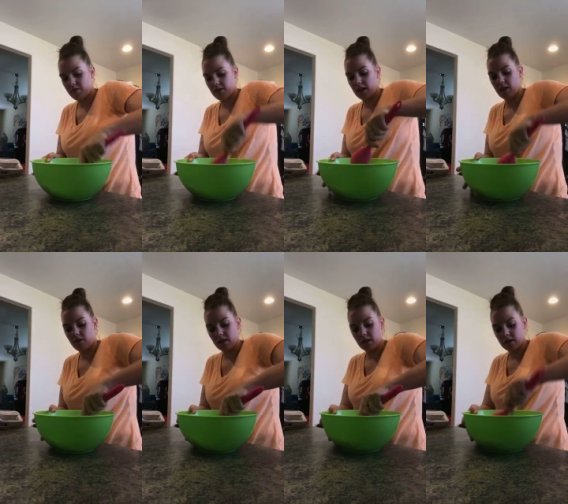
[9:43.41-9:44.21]
the
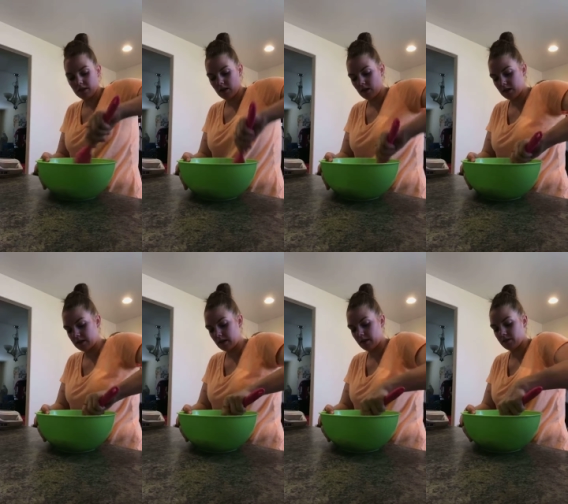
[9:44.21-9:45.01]
video that I saw,
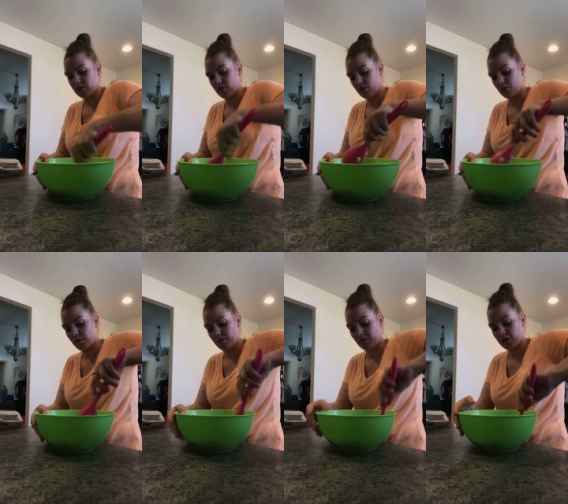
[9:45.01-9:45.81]
says to
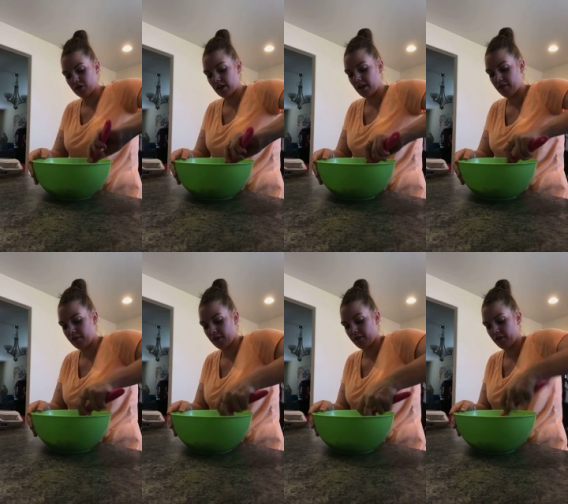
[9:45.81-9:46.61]
refrigerate
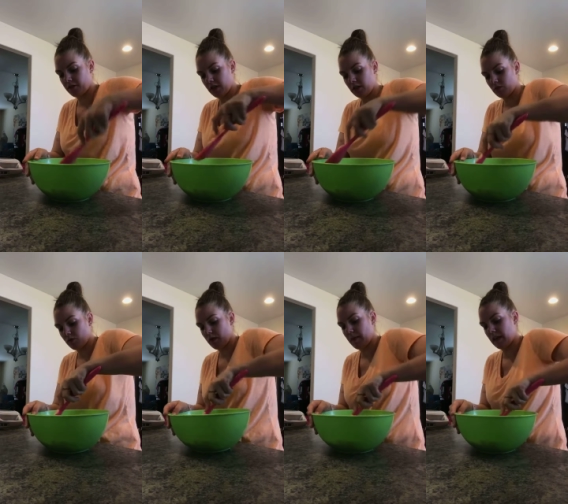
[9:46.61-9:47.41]
for 15 to
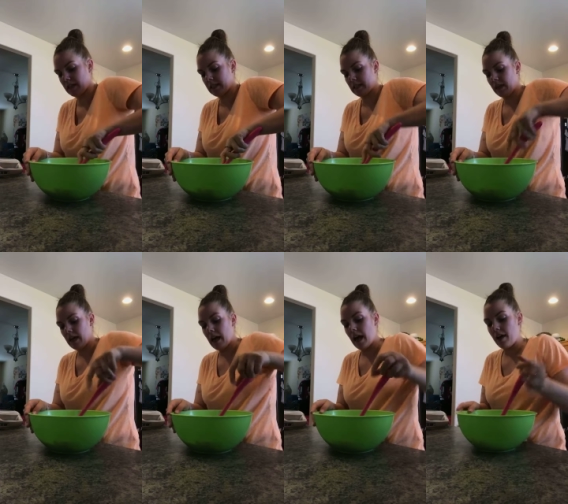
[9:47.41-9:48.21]
20 minutes
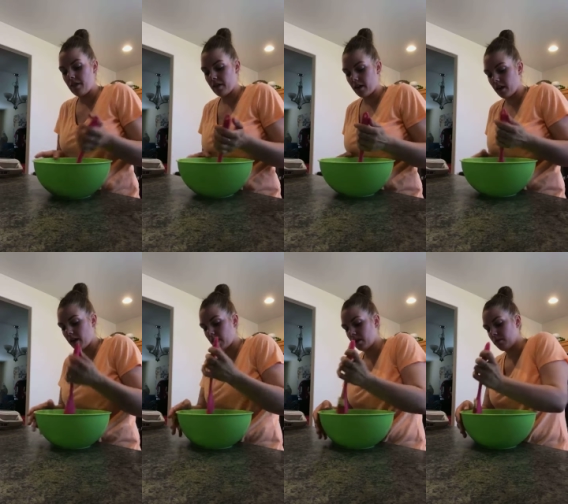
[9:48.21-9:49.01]
and
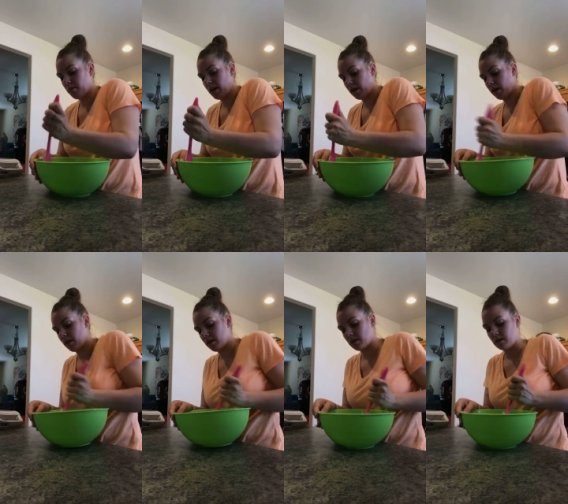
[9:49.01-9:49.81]
then make it
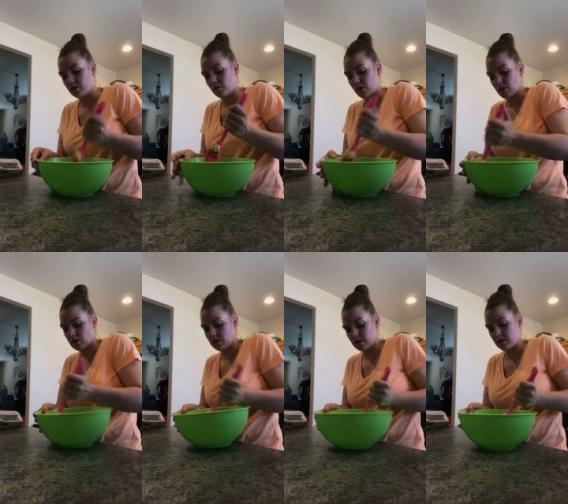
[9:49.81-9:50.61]
into little
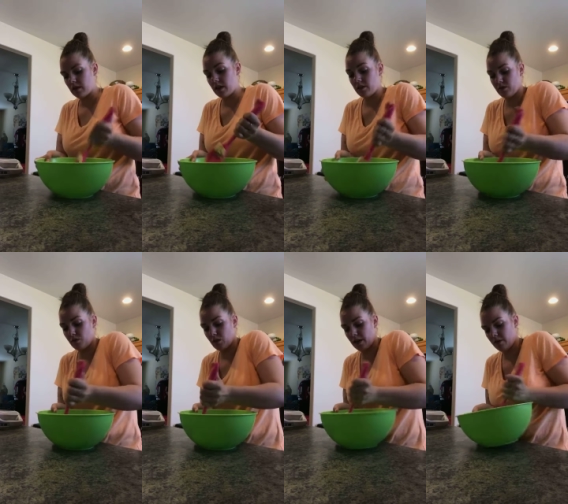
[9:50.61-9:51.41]
balls. I don't
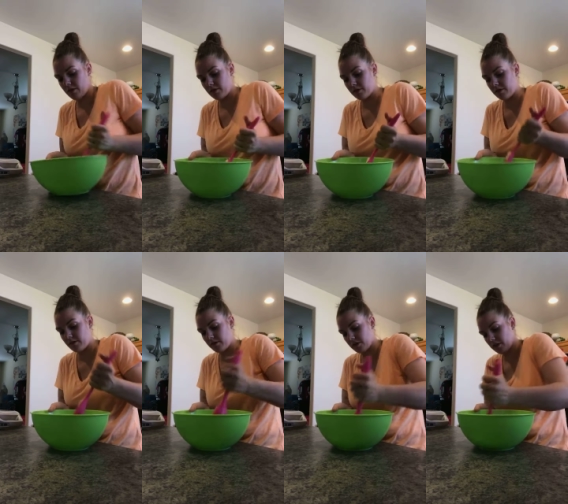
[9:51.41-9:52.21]
know why you have to
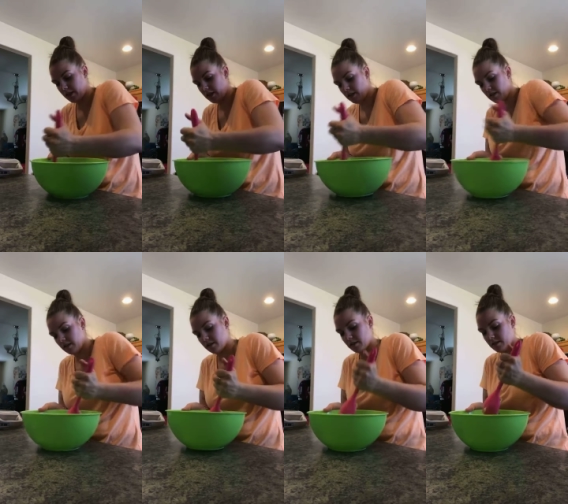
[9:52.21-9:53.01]
refrigerate it.
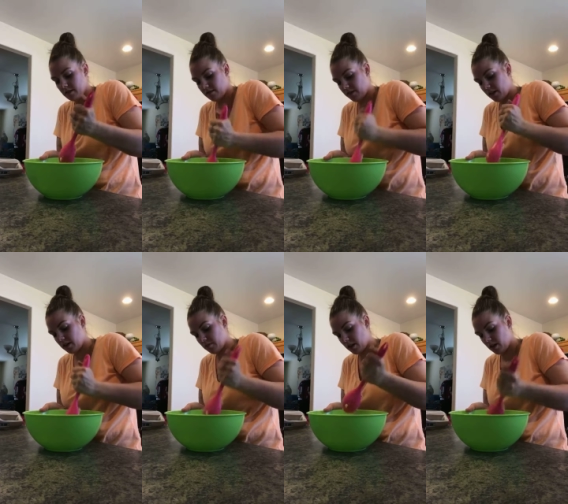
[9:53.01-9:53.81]
It looks
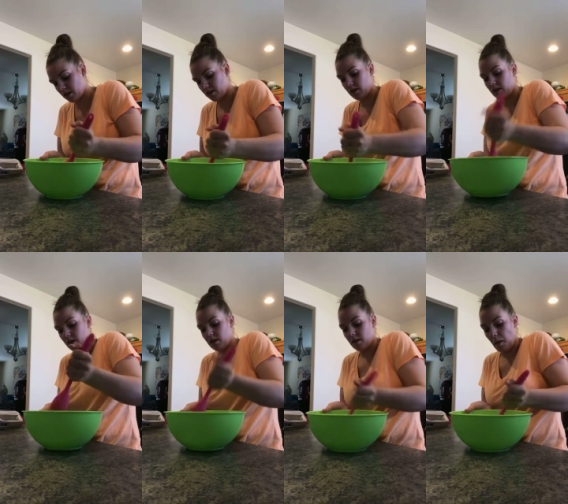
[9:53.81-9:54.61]
fine to me,
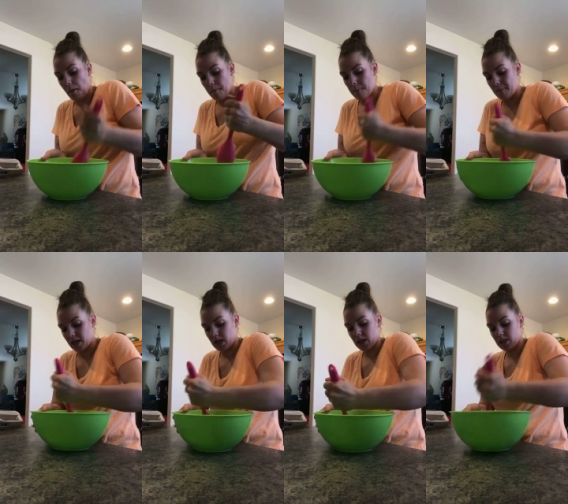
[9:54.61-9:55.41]

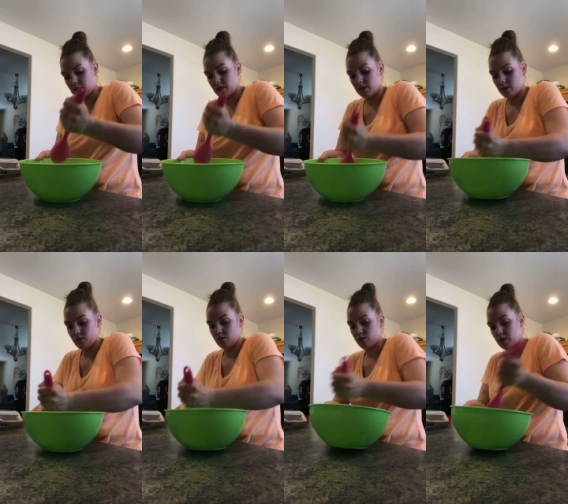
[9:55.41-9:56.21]
but
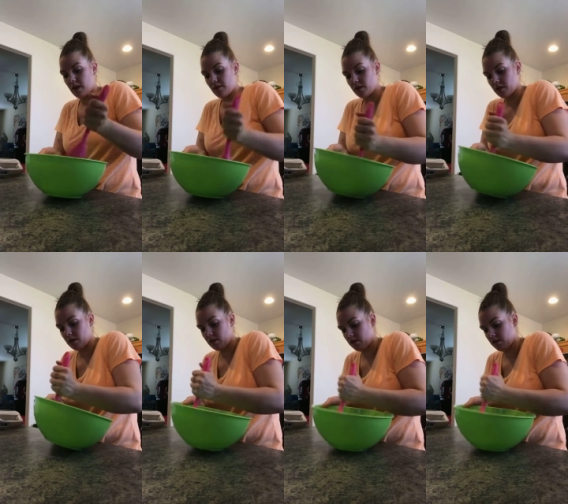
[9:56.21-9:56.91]
whatever.